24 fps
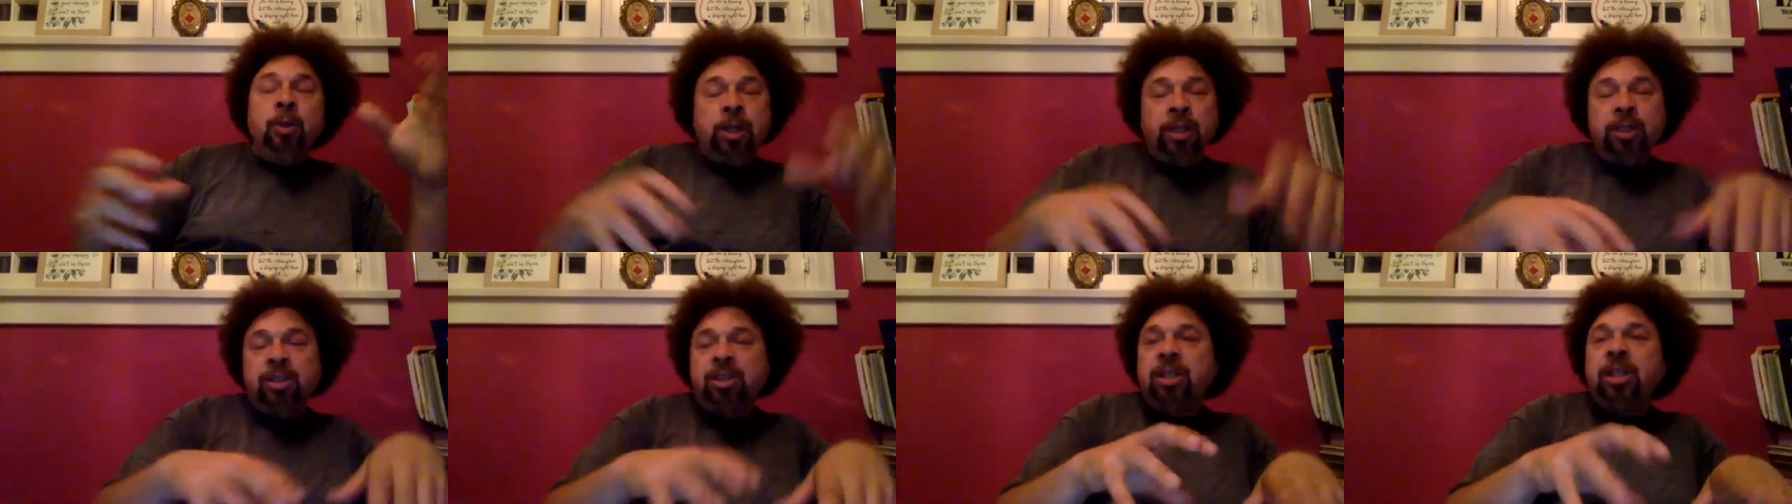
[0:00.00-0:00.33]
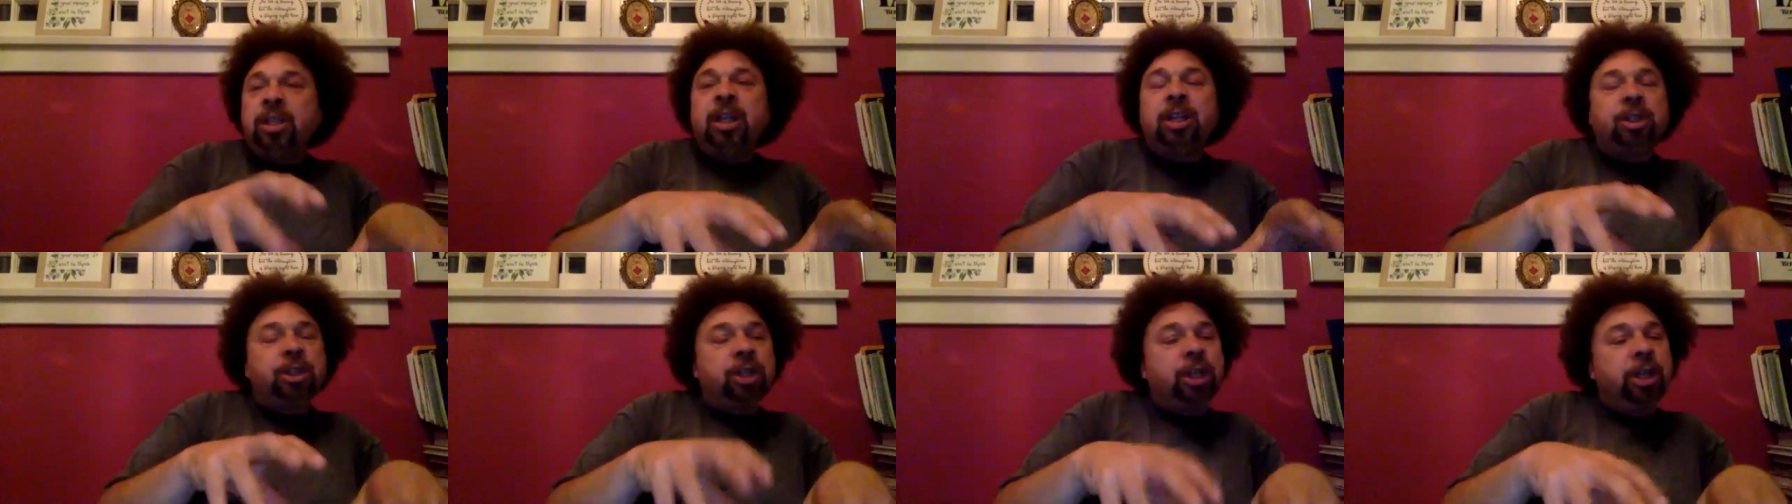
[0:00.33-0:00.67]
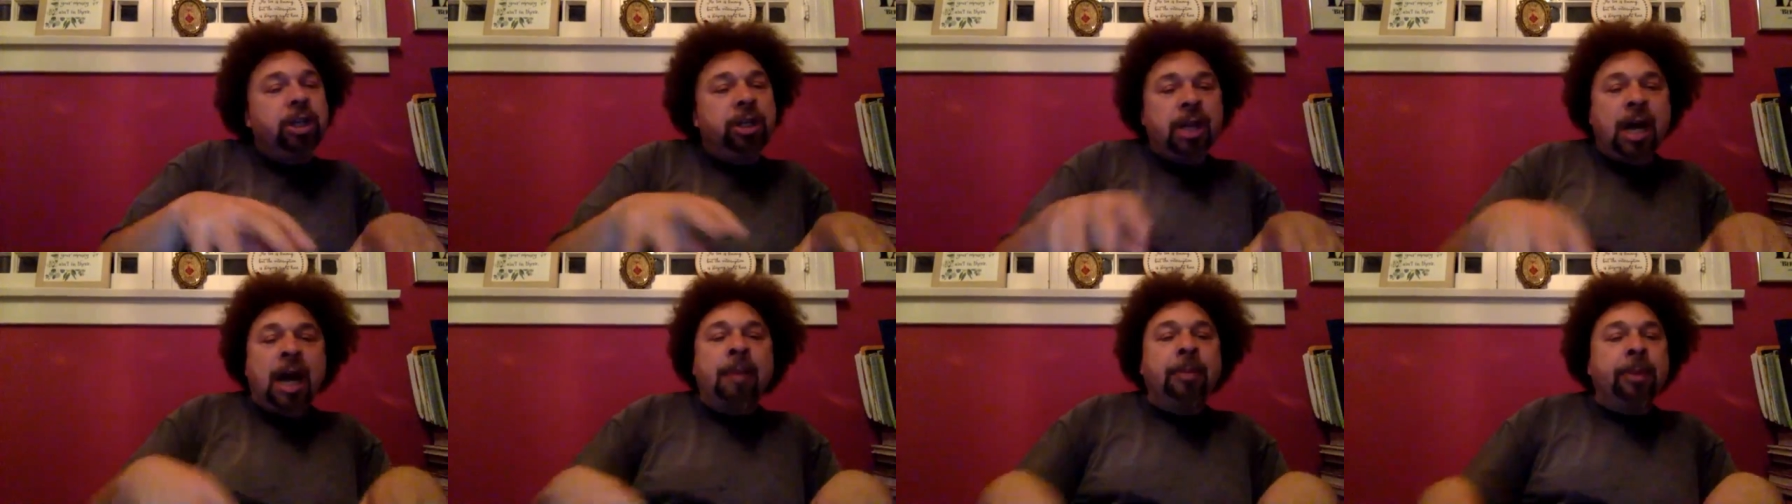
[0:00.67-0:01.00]
can see that she
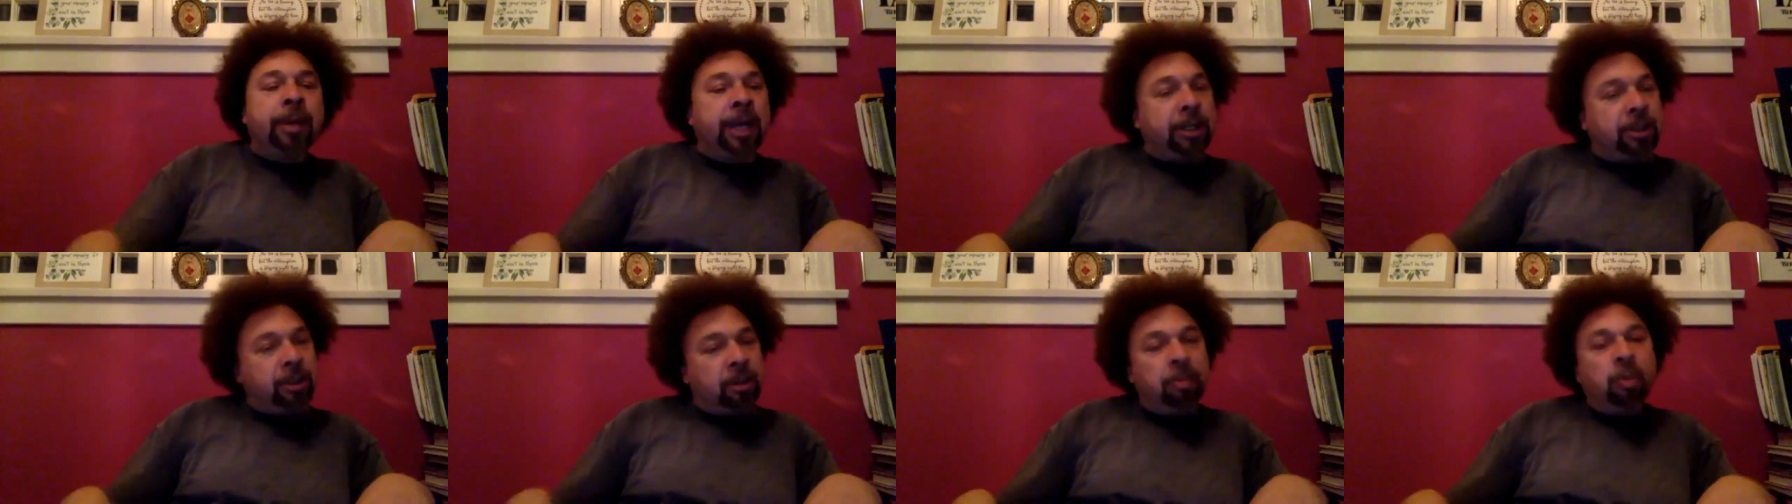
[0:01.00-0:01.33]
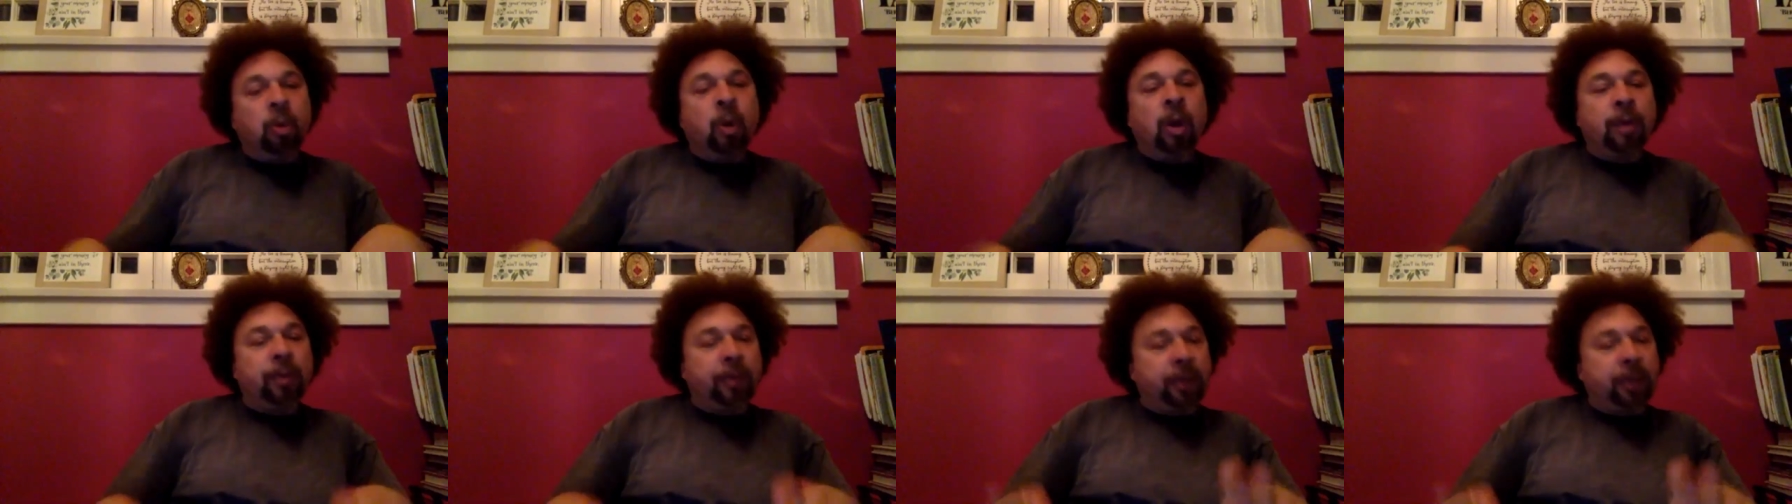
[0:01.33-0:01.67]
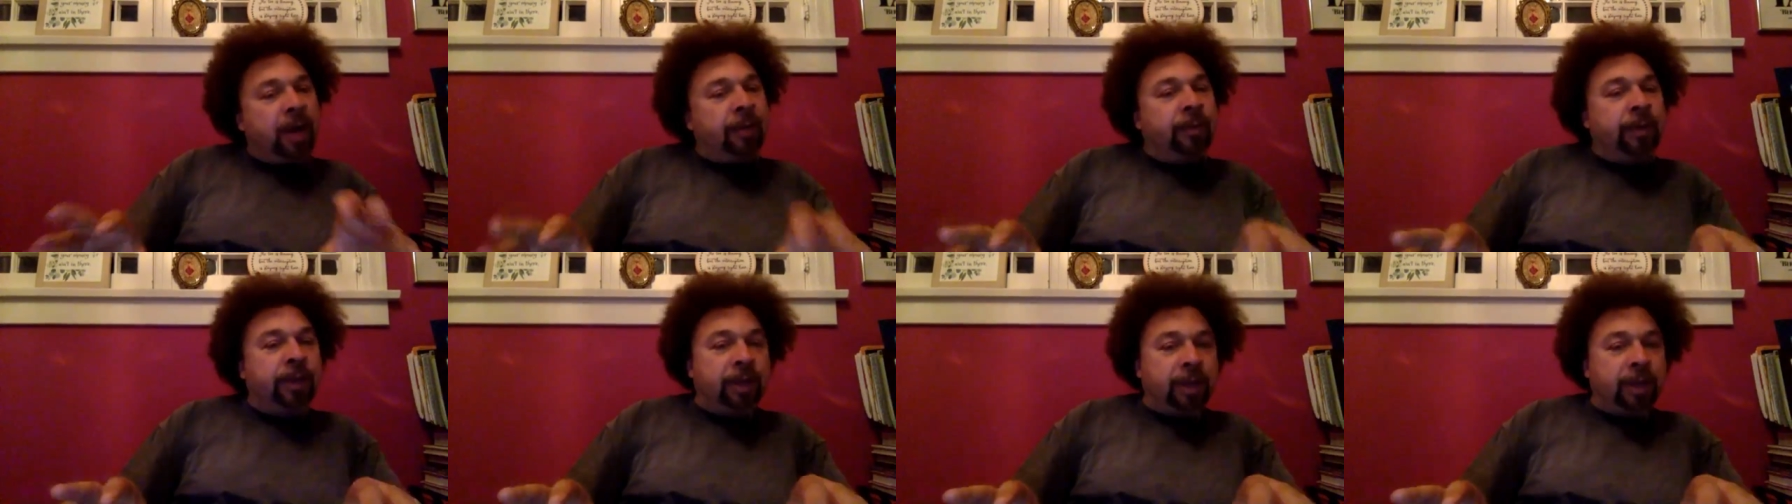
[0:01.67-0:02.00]
dominates her boyfriend
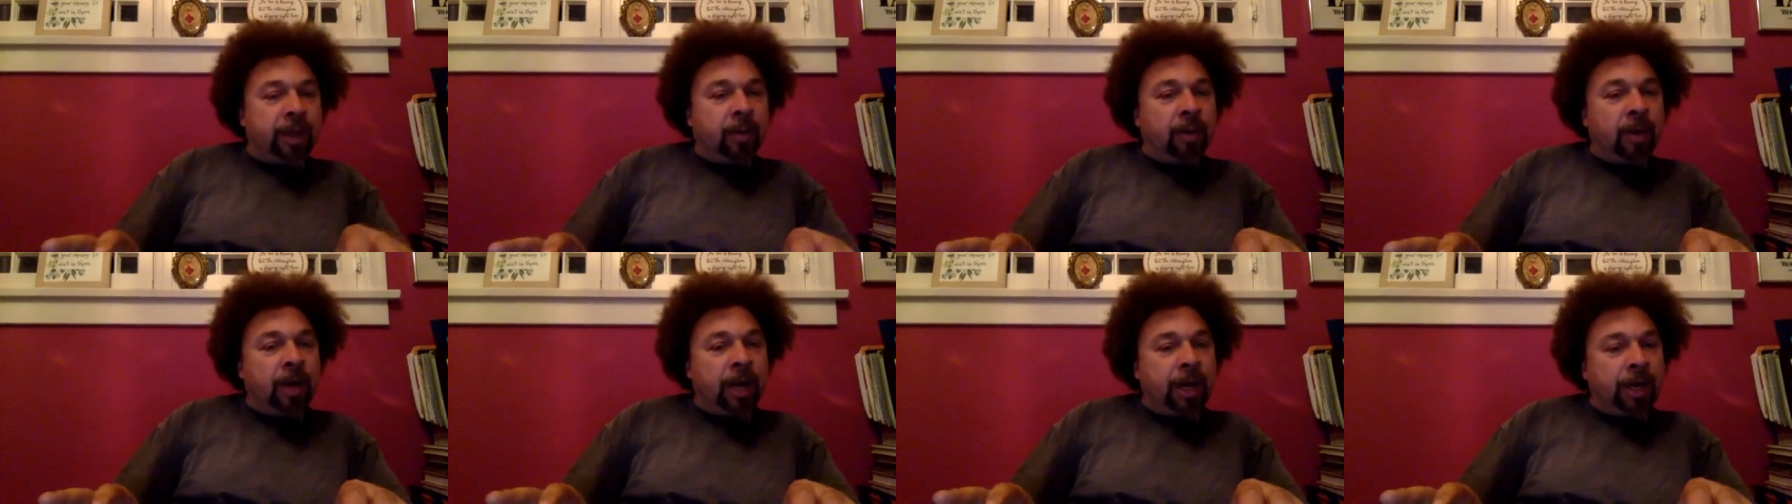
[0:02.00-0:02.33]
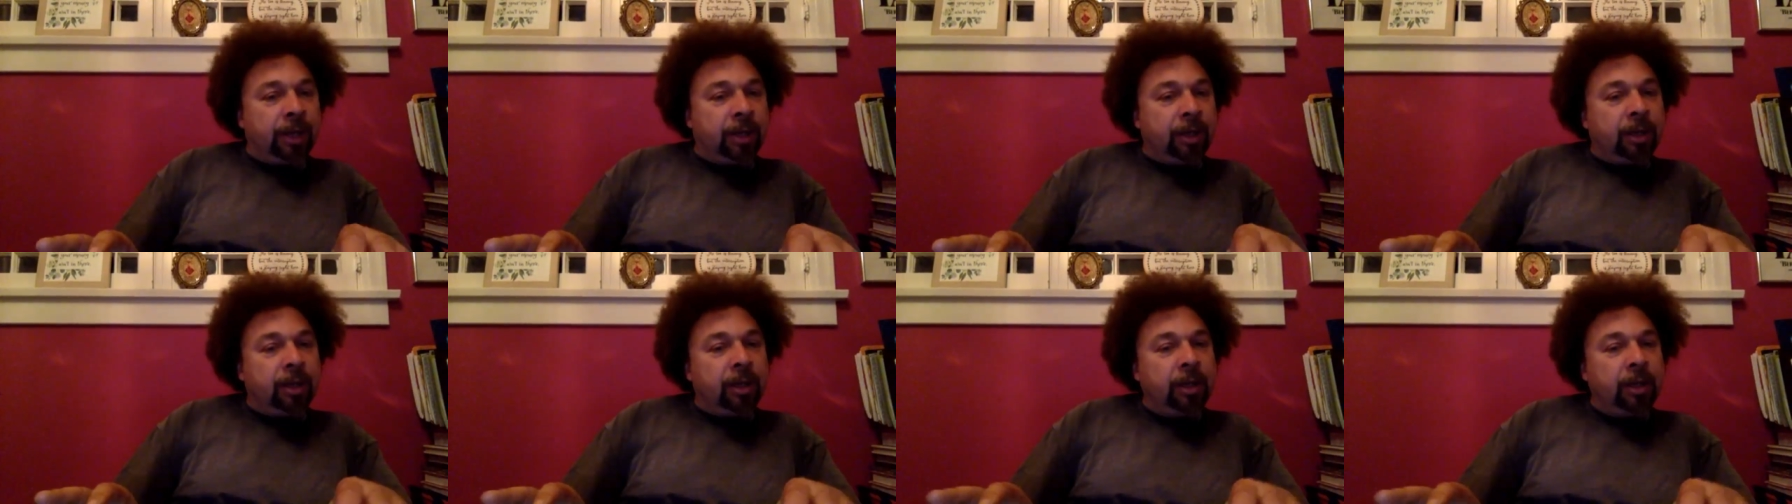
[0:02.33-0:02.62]
everything, right?